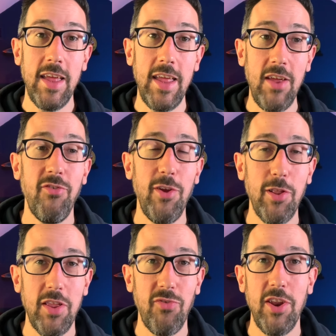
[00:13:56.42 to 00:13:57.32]
If you
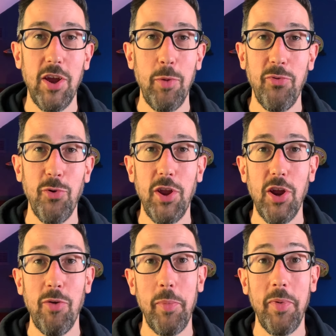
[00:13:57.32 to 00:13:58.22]
like this video, before you go,
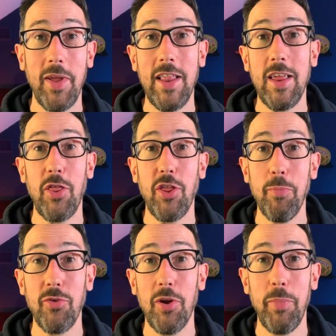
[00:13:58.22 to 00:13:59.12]
remember to click the
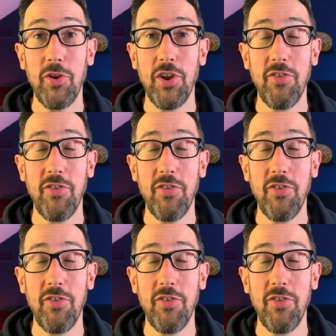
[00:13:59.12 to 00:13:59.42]
thumbs up button.